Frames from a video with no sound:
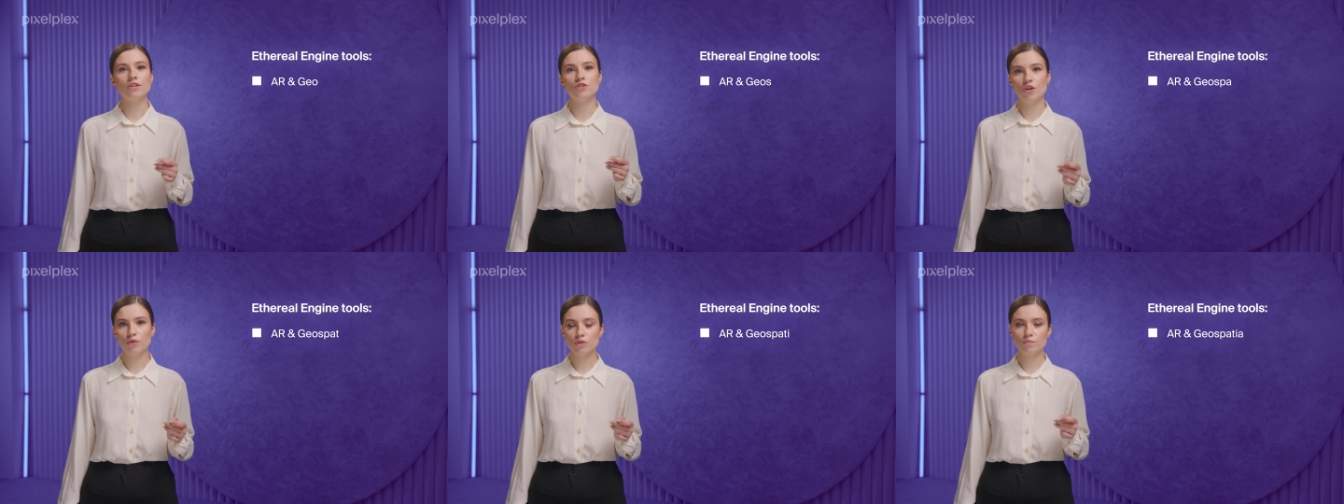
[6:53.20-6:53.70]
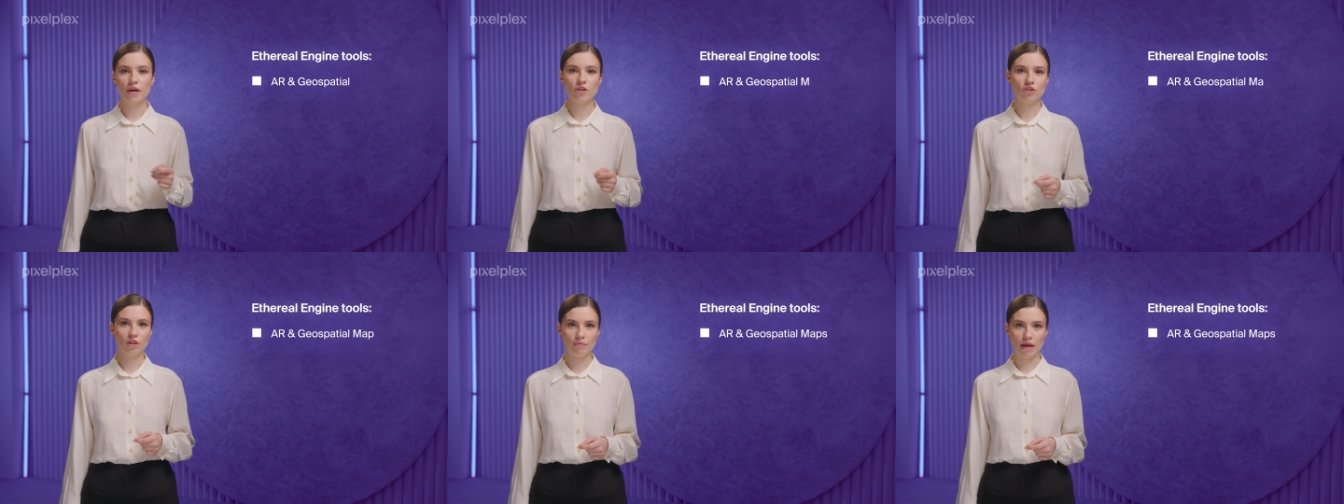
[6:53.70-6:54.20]
and
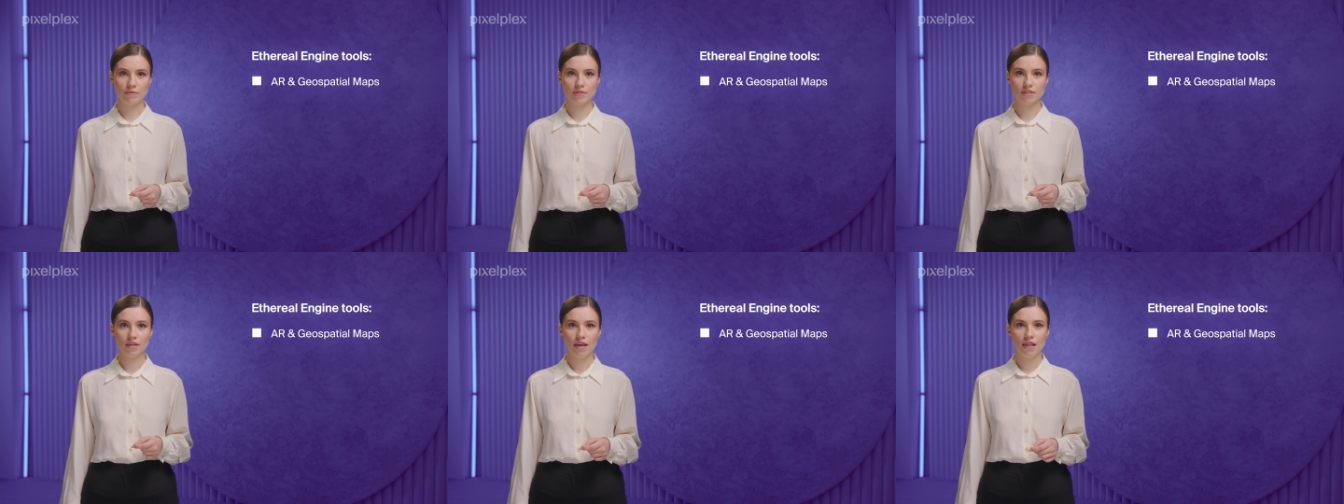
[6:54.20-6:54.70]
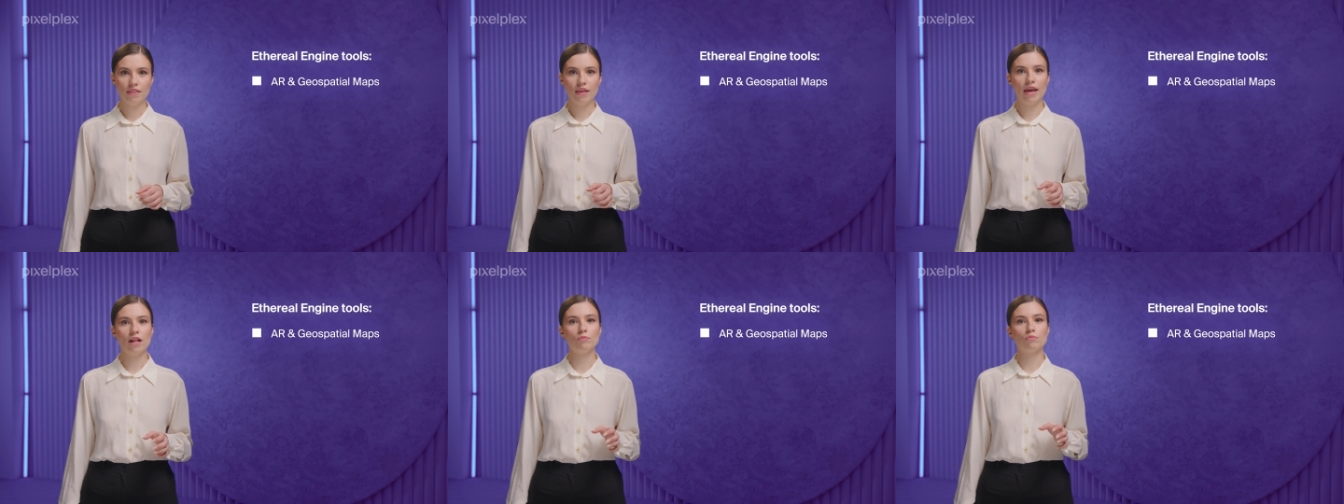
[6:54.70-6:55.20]
geospatial maps.
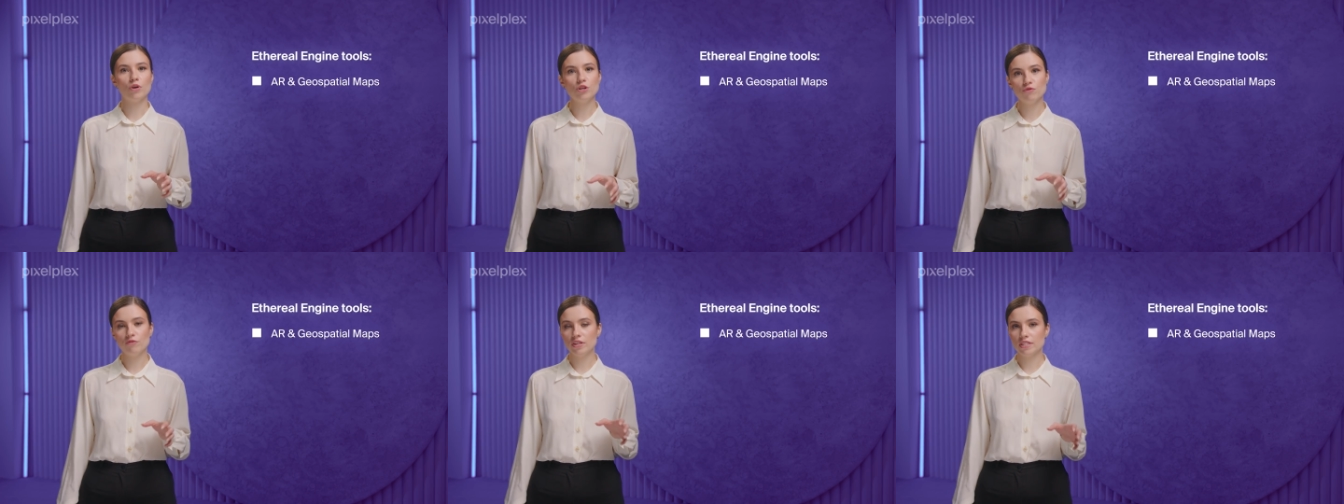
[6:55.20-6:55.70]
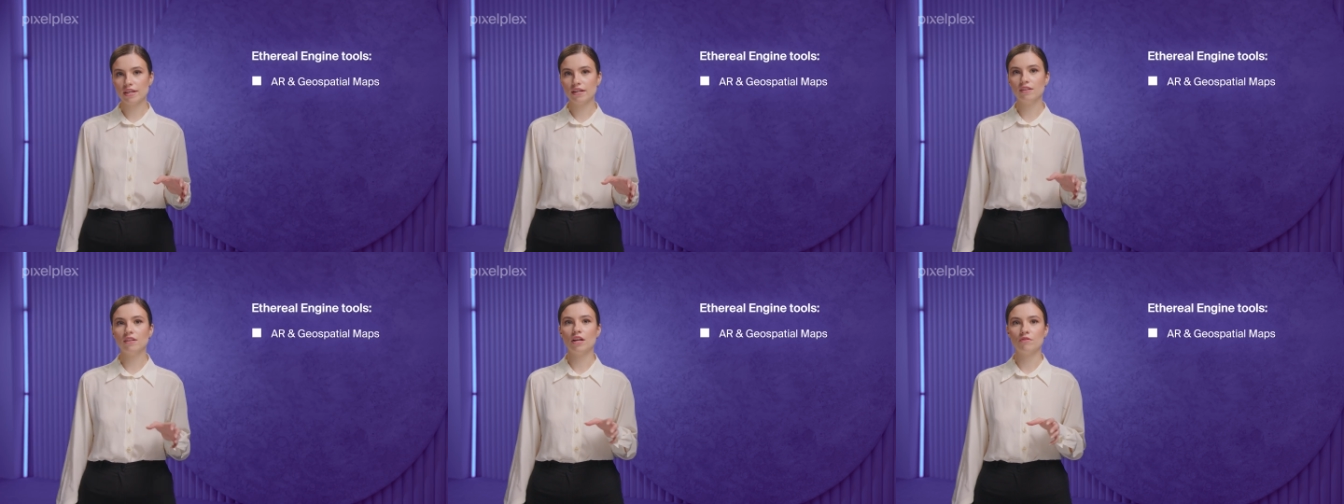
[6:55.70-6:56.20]
They help bridge
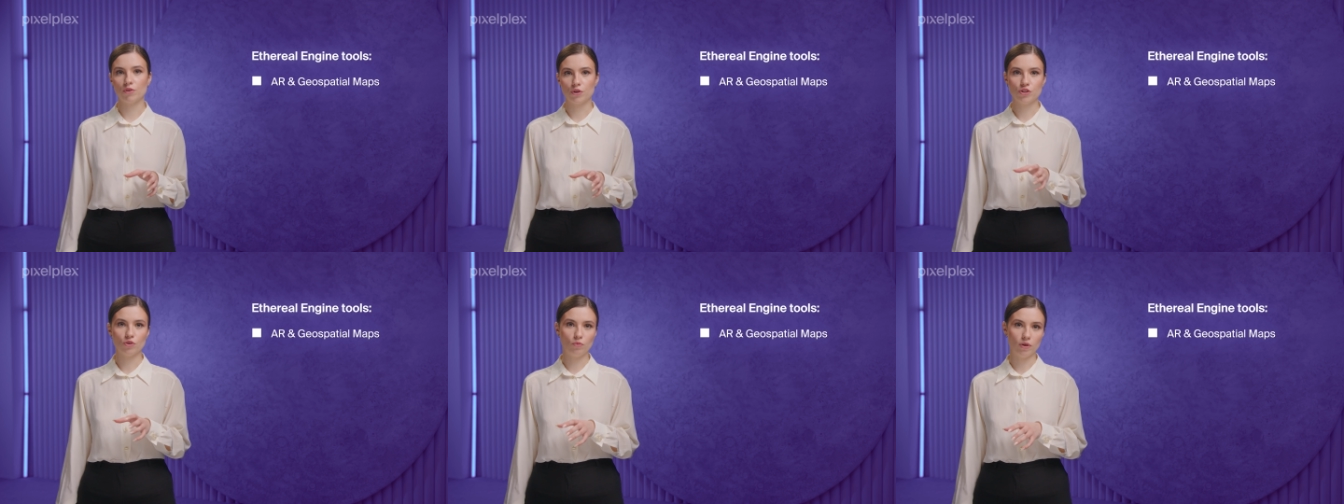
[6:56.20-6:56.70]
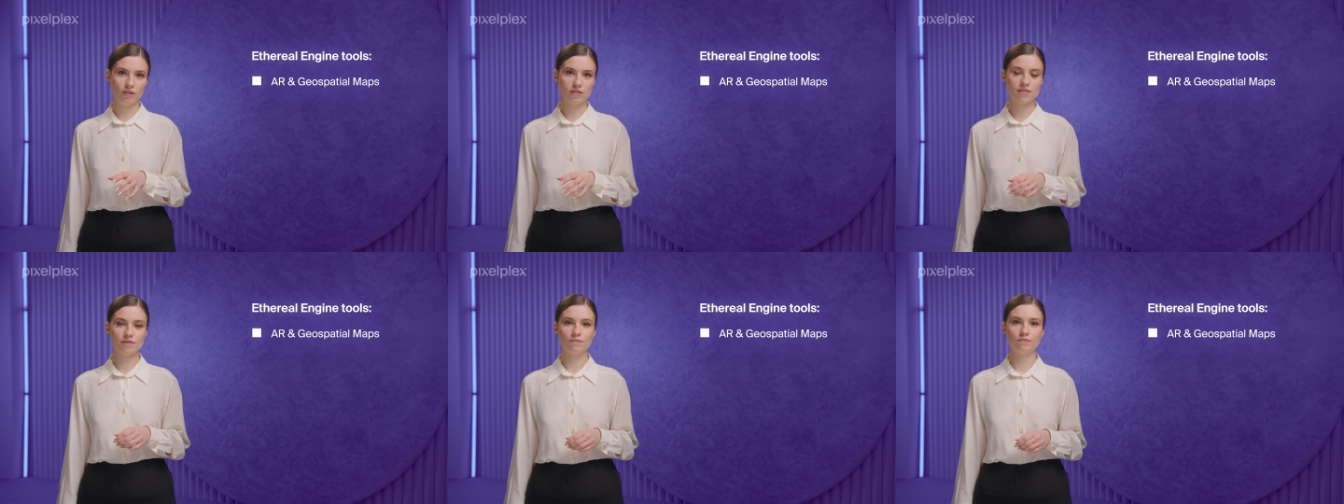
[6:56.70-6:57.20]
physical and virtual
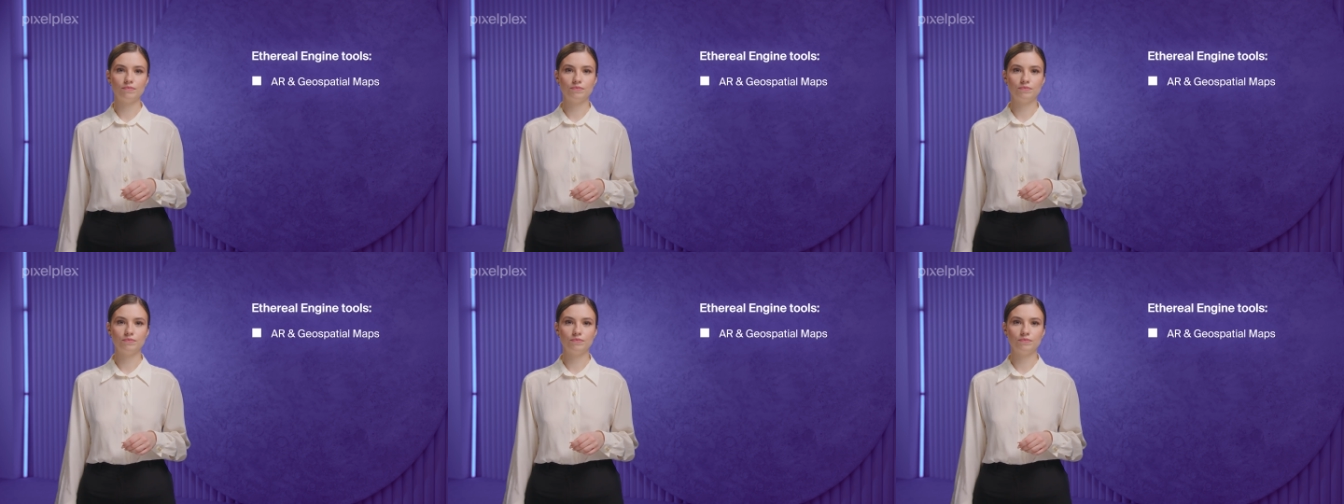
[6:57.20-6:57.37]
worlds.